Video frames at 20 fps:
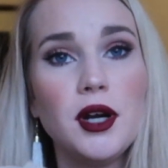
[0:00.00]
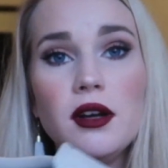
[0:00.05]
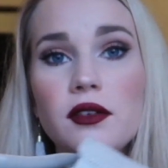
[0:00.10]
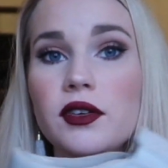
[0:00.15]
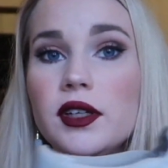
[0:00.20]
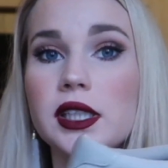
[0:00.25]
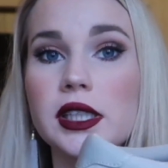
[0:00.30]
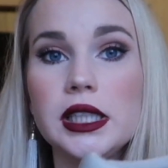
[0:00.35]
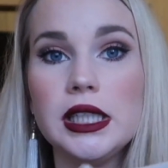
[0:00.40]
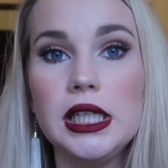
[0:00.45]

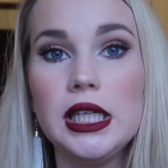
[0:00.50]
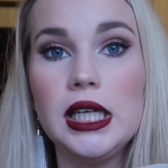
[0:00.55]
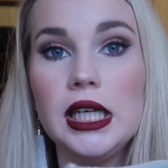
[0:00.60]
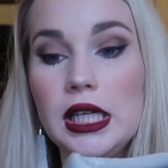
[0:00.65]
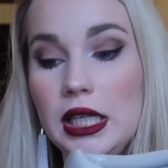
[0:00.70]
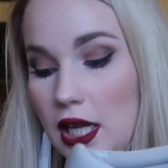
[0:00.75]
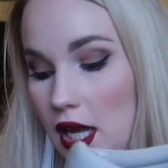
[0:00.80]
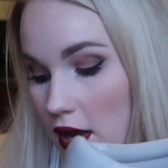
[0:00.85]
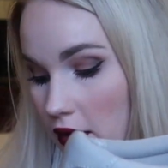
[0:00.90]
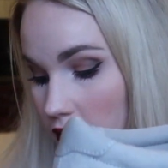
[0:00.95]
perfectly
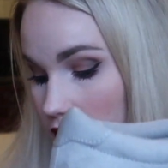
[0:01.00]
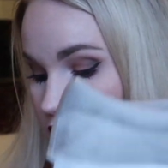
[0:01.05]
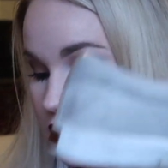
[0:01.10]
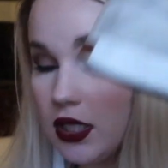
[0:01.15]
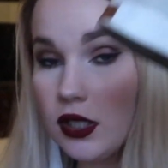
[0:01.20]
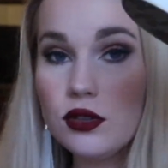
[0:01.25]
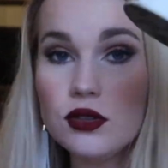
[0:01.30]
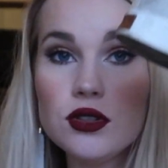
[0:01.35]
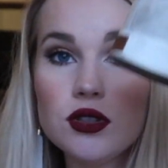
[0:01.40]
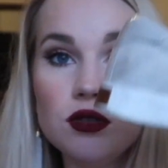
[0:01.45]
in every
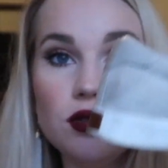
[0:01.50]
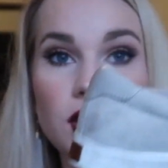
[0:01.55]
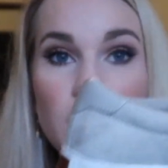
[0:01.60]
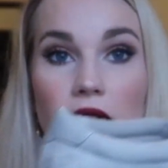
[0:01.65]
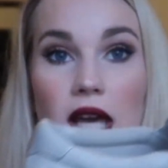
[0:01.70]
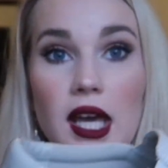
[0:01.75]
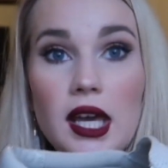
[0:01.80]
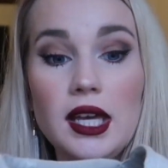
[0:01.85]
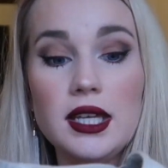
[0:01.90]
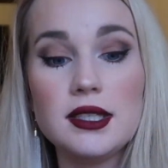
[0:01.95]
single
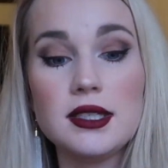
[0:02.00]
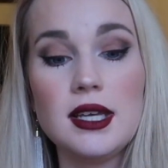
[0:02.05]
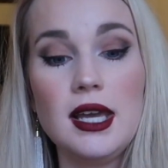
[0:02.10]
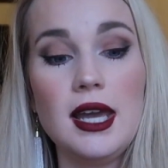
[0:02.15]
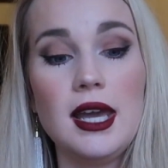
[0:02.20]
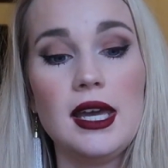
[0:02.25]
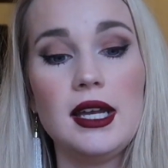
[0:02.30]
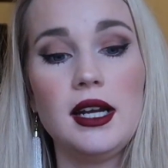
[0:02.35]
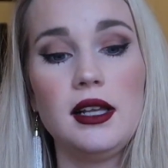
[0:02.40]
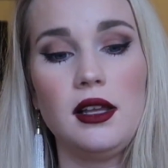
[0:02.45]
suitcase,
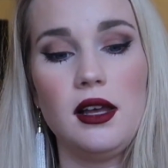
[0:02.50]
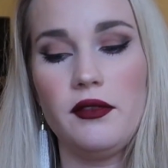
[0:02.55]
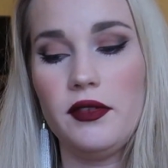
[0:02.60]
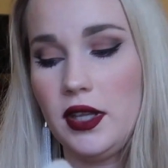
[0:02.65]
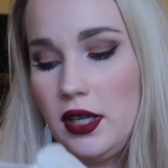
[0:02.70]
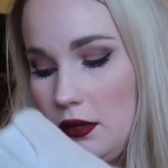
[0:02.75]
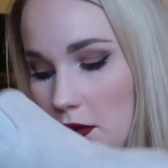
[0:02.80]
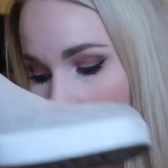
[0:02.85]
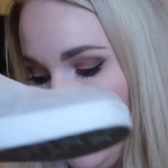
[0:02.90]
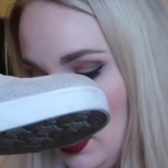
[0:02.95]
and I love
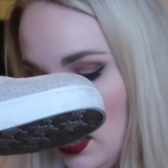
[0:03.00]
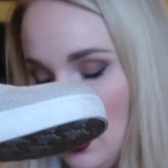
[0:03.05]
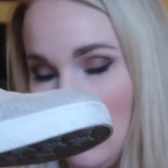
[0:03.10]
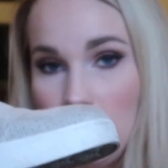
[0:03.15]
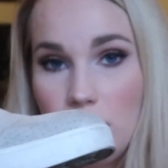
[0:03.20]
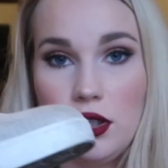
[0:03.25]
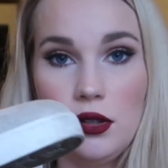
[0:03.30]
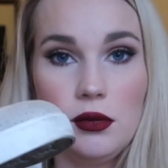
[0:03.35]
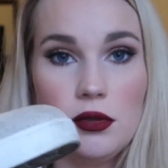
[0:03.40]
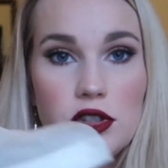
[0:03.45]
them. They
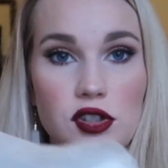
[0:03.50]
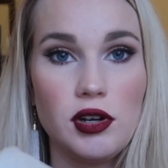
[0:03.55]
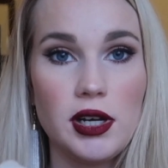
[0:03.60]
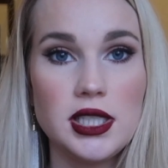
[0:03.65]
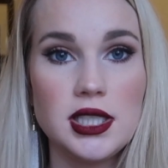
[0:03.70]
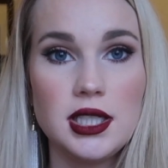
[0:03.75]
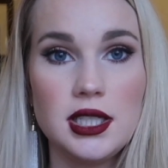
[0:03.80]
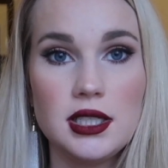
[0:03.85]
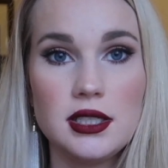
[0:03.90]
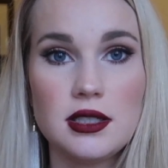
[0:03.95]
look cute with
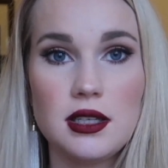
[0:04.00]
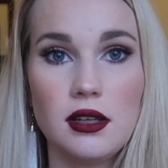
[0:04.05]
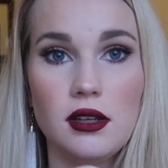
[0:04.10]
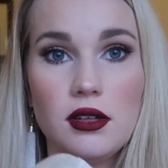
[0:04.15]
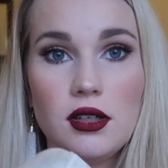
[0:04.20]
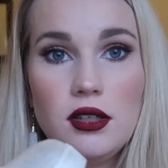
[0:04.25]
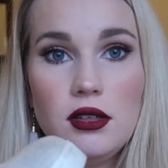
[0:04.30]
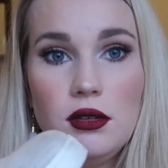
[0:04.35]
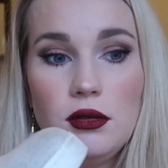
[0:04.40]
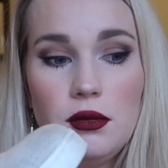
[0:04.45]
dresses, they
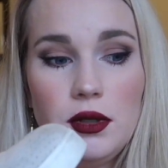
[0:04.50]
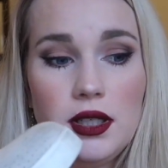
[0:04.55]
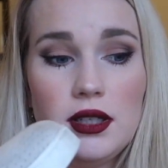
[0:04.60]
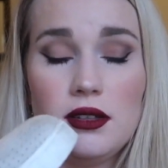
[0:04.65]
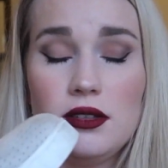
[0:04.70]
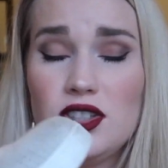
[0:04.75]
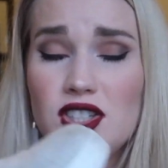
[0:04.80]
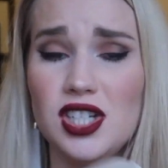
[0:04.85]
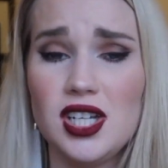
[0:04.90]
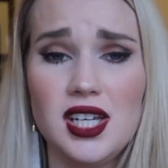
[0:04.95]
look cute
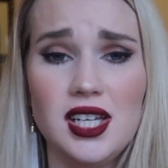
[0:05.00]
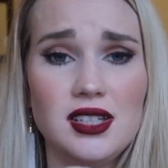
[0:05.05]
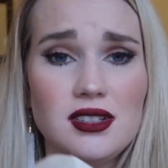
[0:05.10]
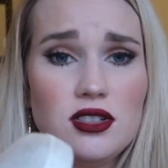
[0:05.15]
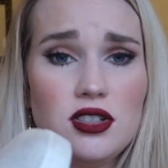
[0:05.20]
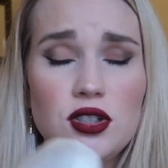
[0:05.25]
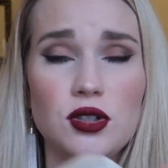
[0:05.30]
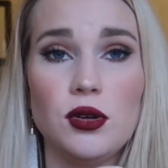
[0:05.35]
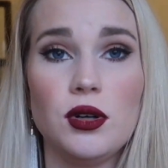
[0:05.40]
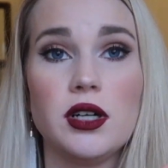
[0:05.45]
with
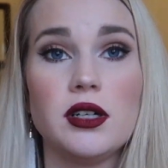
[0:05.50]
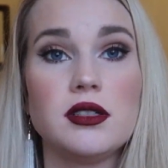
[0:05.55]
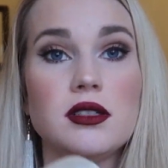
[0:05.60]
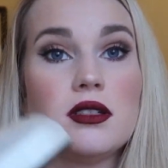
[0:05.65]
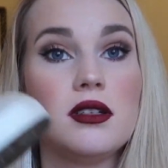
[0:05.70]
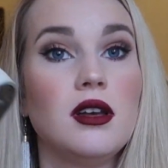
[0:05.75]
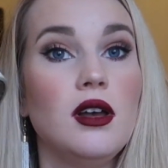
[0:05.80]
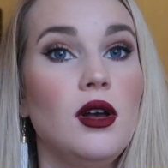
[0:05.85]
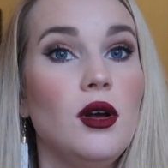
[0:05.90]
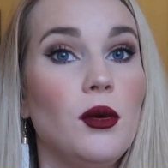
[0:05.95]
jeans,
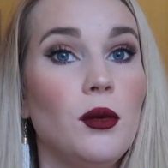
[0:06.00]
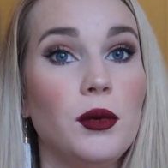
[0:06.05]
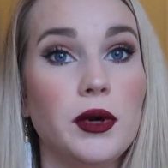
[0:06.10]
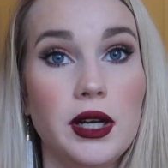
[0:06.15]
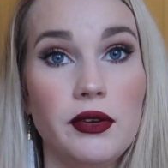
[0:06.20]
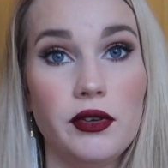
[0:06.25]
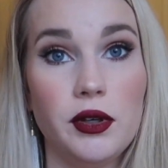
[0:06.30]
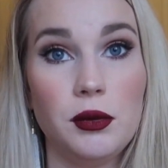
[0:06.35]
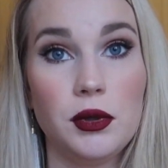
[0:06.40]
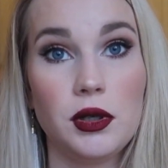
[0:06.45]
shorts,
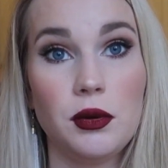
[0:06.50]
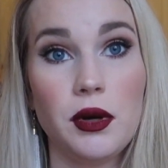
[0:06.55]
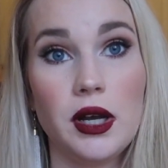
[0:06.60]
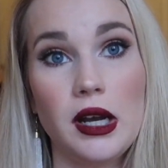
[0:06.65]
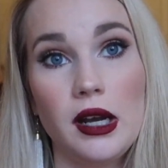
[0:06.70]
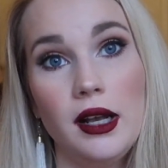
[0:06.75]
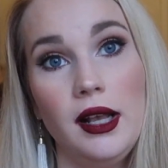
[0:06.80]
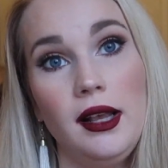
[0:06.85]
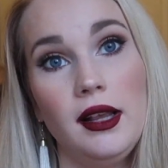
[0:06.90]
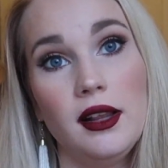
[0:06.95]
whatever you wanna
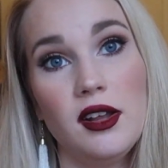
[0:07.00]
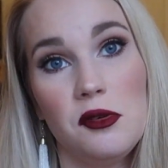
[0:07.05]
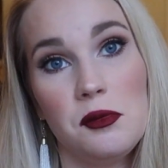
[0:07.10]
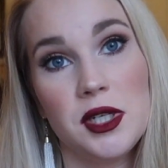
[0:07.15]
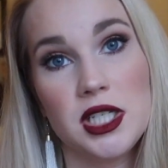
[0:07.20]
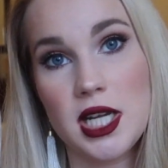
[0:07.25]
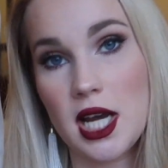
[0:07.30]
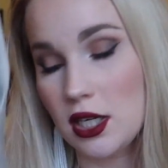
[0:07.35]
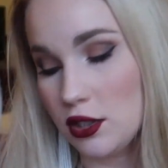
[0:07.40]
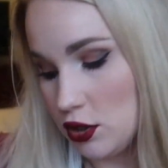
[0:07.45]
wear. Love
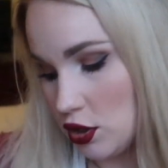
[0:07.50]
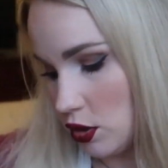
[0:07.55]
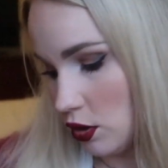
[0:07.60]
my Dr.